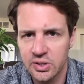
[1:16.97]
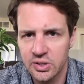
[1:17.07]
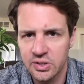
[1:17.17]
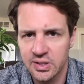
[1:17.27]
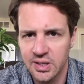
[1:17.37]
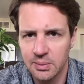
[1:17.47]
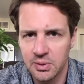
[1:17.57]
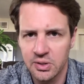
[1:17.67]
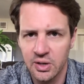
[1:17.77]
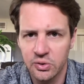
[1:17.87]
and just to keep in
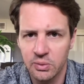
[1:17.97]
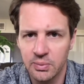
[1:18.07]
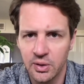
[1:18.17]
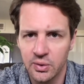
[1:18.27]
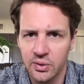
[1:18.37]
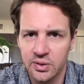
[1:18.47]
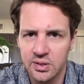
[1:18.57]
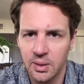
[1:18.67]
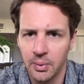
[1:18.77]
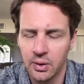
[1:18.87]
touch with me throughout the
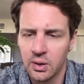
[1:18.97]
summer.